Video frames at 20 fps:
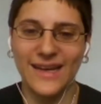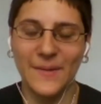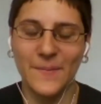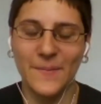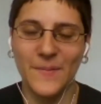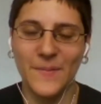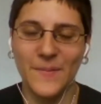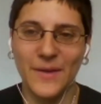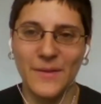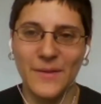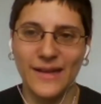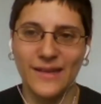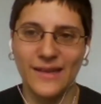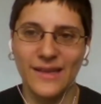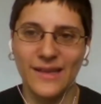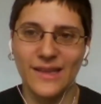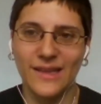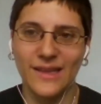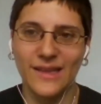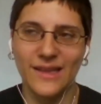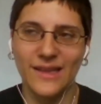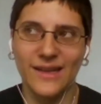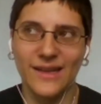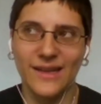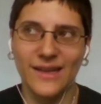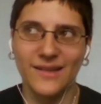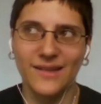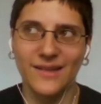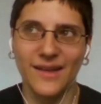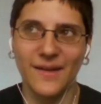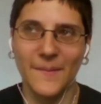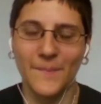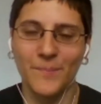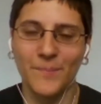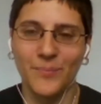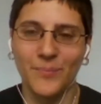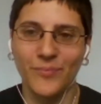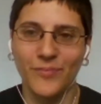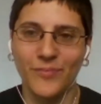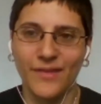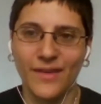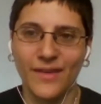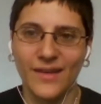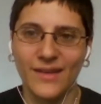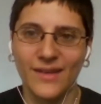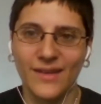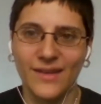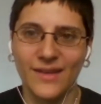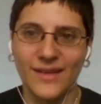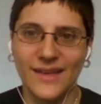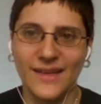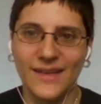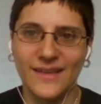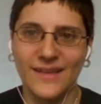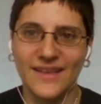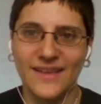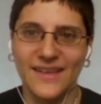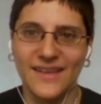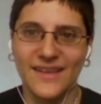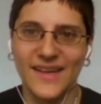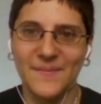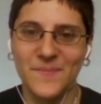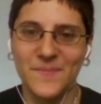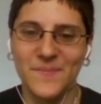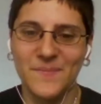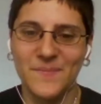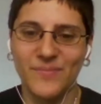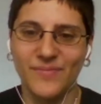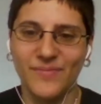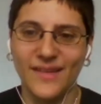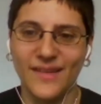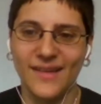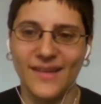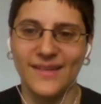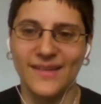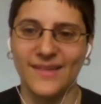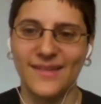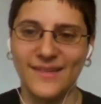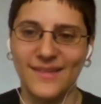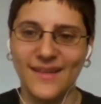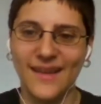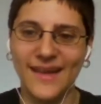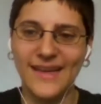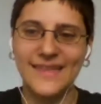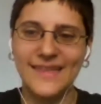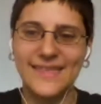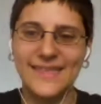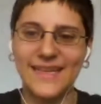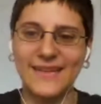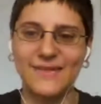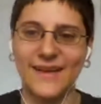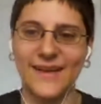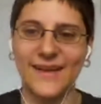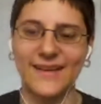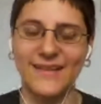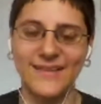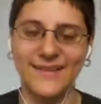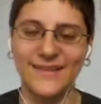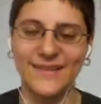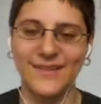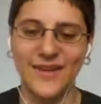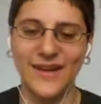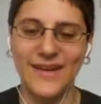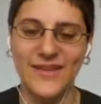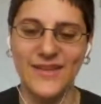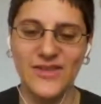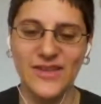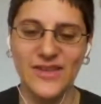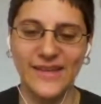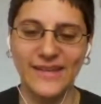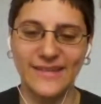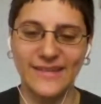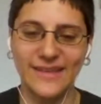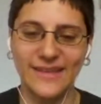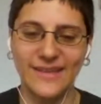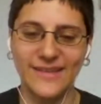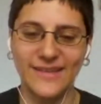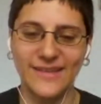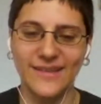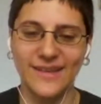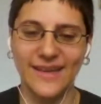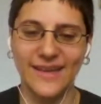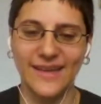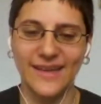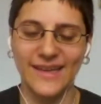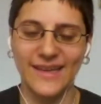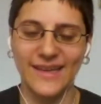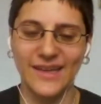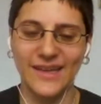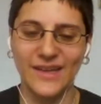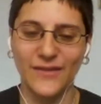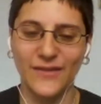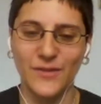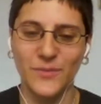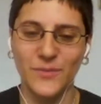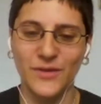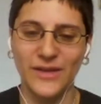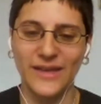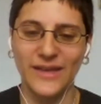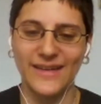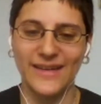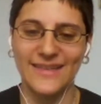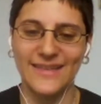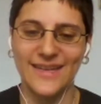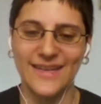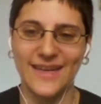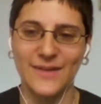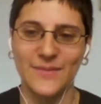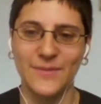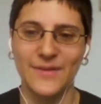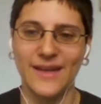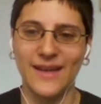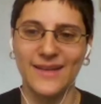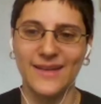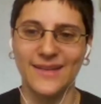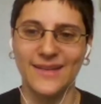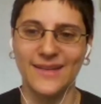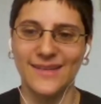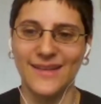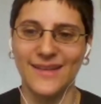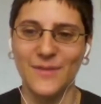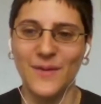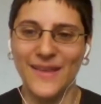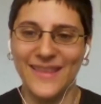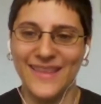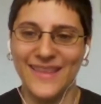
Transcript: Um, I mean, I think that that's um, the thing that like society finds the strangest is like you know if you bring like 10 bananas in